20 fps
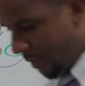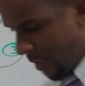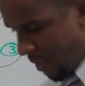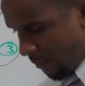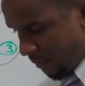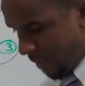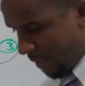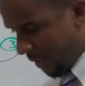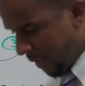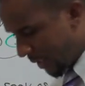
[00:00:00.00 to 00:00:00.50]
I'll
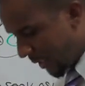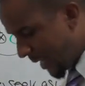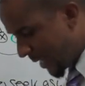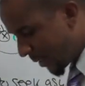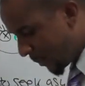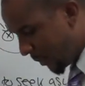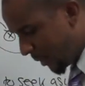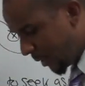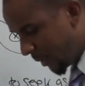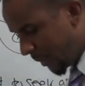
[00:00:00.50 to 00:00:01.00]
read this
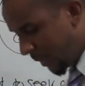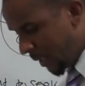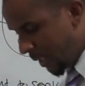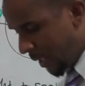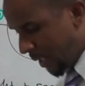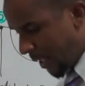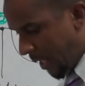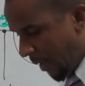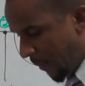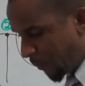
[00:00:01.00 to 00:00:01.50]
last bit,
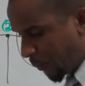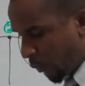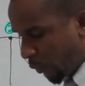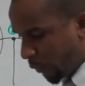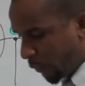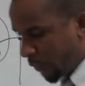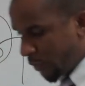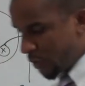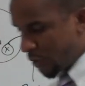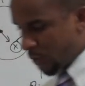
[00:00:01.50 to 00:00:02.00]
um,
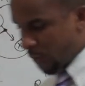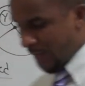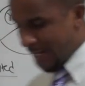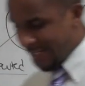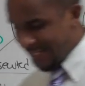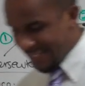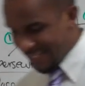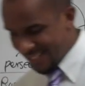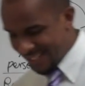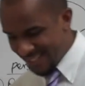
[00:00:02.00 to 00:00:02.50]
refers to
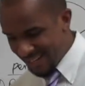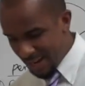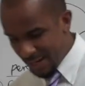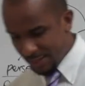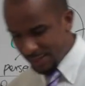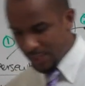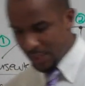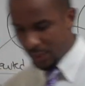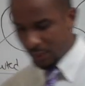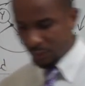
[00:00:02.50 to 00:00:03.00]
ideas
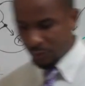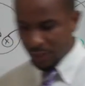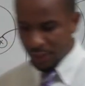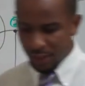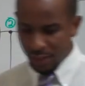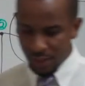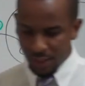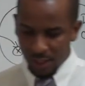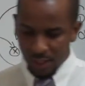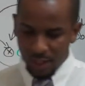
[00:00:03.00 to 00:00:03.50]
not
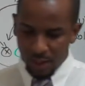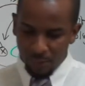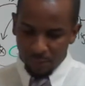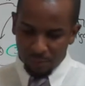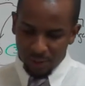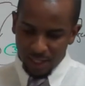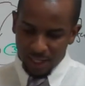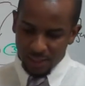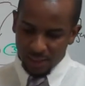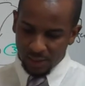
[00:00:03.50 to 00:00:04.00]
tolerated
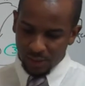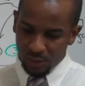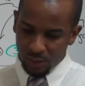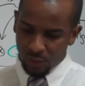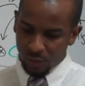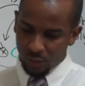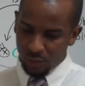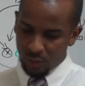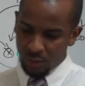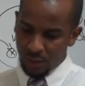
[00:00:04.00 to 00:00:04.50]
by the
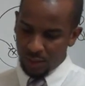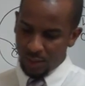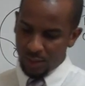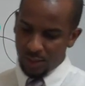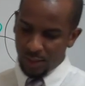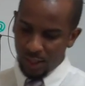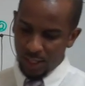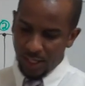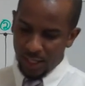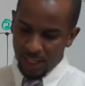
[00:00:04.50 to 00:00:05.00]

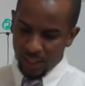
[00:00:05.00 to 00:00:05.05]
authorities,